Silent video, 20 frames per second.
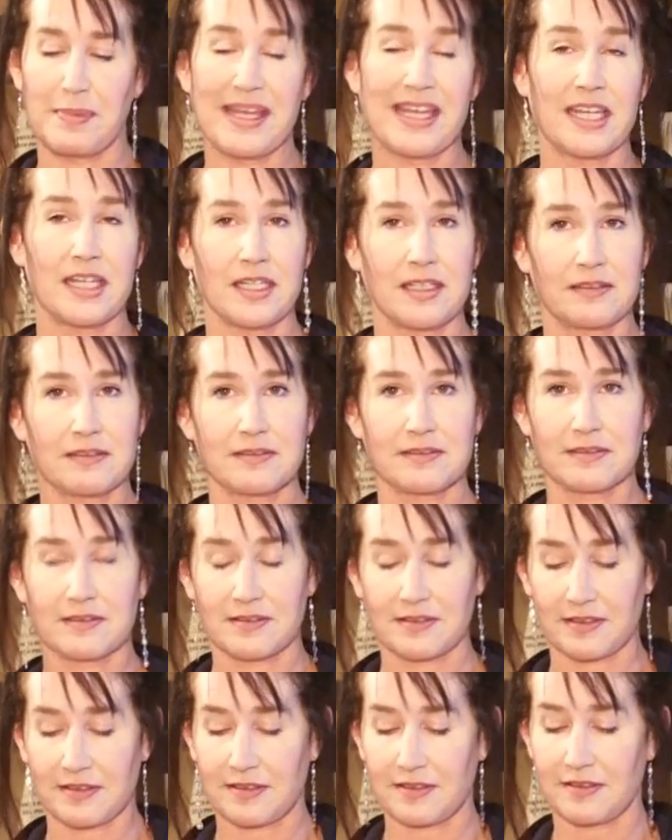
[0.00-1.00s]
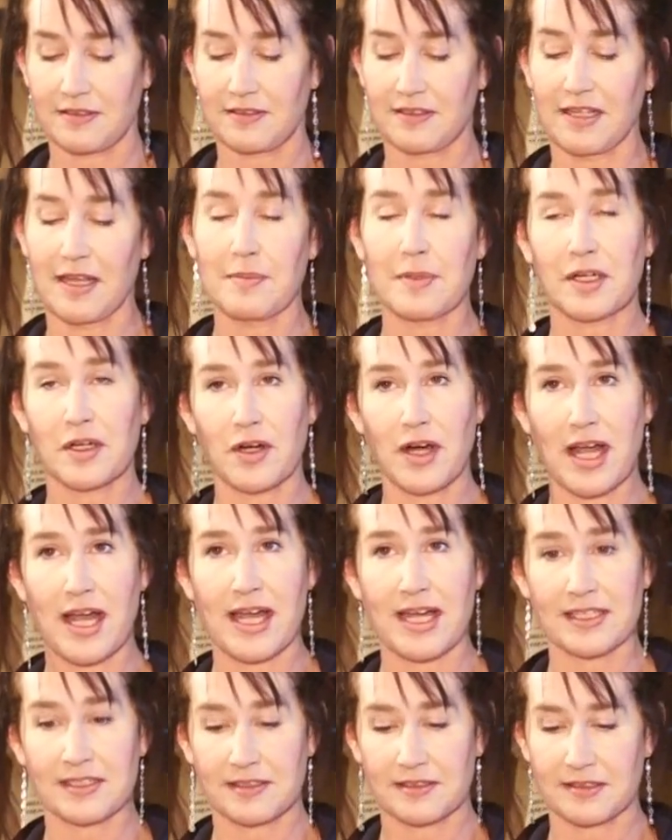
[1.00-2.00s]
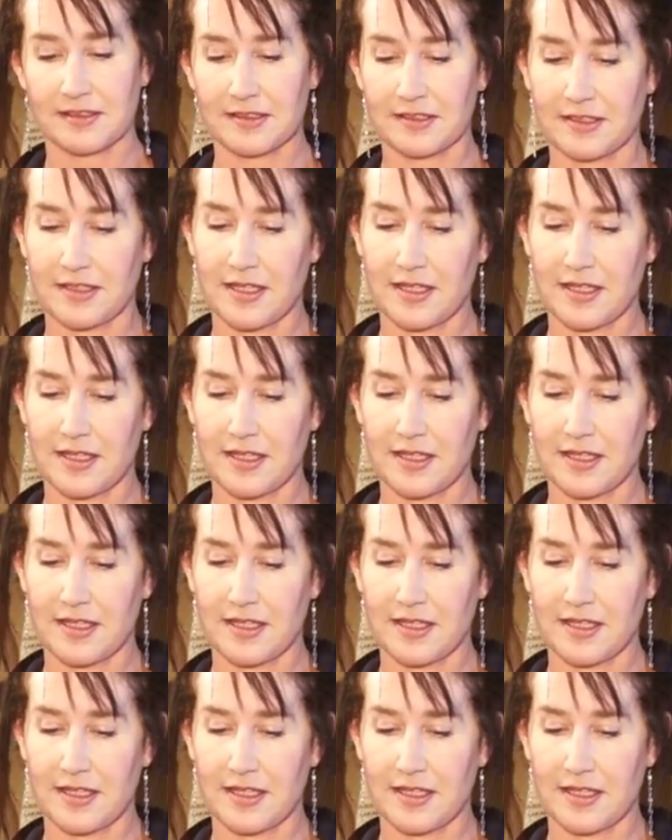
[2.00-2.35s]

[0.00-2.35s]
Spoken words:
mint, lemongrass.